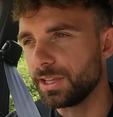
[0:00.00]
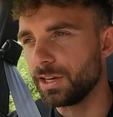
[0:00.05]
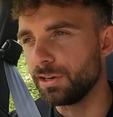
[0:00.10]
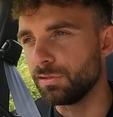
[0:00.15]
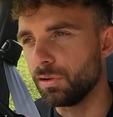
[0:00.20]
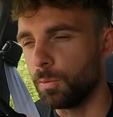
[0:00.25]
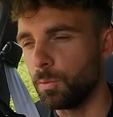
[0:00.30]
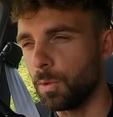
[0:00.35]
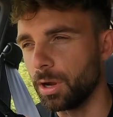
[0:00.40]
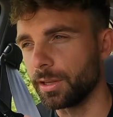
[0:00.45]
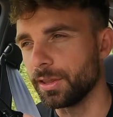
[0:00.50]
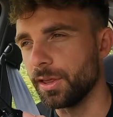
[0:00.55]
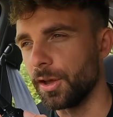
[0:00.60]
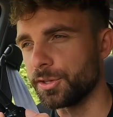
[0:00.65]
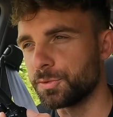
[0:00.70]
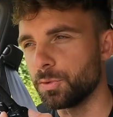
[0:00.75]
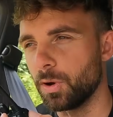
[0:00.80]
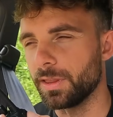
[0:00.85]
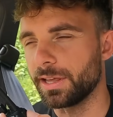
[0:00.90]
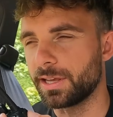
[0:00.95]
You're on one of
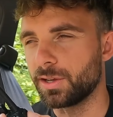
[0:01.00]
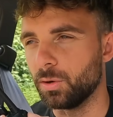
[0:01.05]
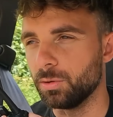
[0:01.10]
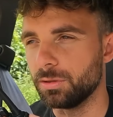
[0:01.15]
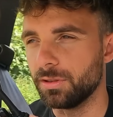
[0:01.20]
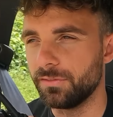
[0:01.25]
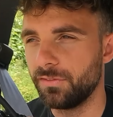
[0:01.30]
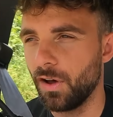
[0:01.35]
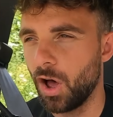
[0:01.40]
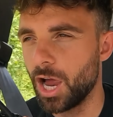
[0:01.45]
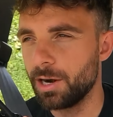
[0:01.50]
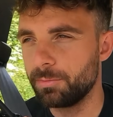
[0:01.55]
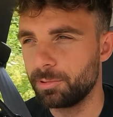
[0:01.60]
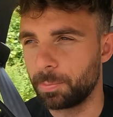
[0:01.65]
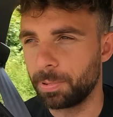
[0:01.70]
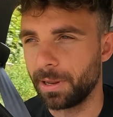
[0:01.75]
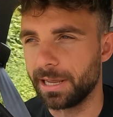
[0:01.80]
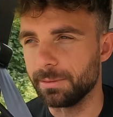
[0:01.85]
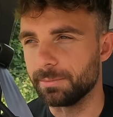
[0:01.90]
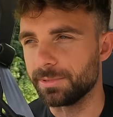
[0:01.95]
those, what they call the
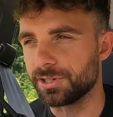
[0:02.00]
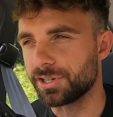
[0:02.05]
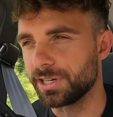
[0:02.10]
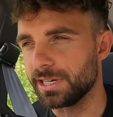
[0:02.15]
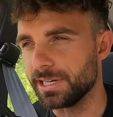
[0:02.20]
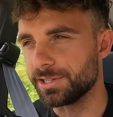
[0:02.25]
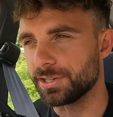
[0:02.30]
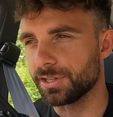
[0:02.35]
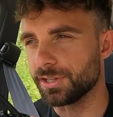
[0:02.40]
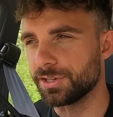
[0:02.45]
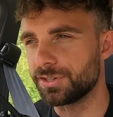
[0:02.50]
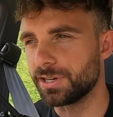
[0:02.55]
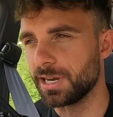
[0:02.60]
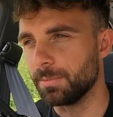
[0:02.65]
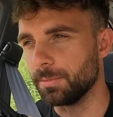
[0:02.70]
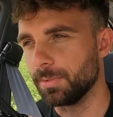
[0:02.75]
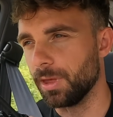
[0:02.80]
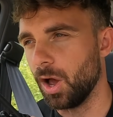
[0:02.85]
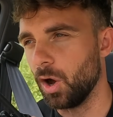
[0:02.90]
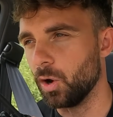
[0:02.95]
vibraplate machines at the
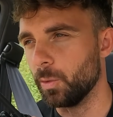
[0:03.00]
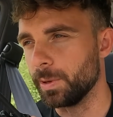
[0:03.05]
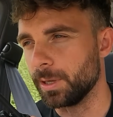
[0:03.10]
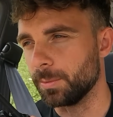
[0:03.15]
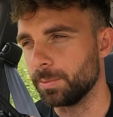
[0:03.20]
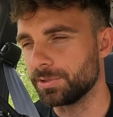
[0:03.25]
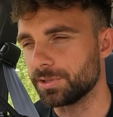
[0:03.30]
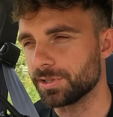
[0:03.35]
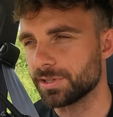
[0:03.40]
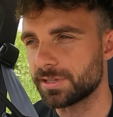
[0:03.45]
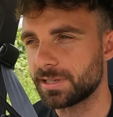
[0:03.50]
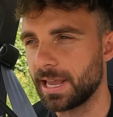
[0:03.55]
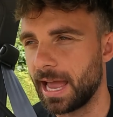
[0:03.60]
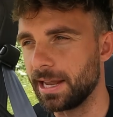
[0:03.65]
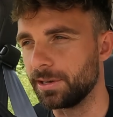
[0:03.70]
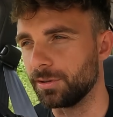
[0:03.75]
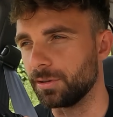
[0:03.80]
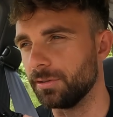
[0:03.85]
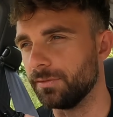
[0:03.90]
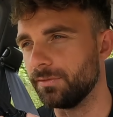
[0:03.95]
gym that old people just
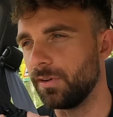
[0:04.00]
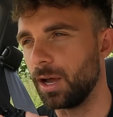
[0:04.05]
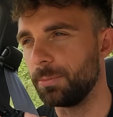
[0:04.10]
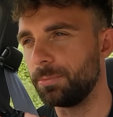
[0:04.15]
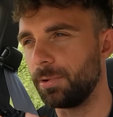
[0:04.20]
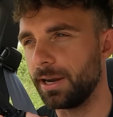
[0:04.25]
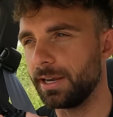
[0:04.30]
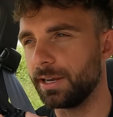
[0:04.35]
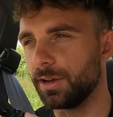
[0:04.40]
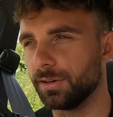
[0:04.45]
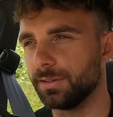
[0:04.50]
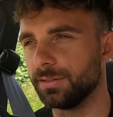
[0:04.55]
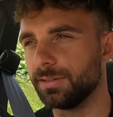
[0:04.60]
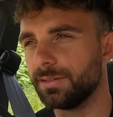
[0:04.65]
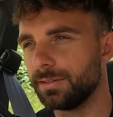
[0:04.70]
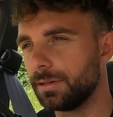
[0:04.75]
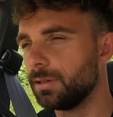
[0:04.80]
stand on and vibrate on.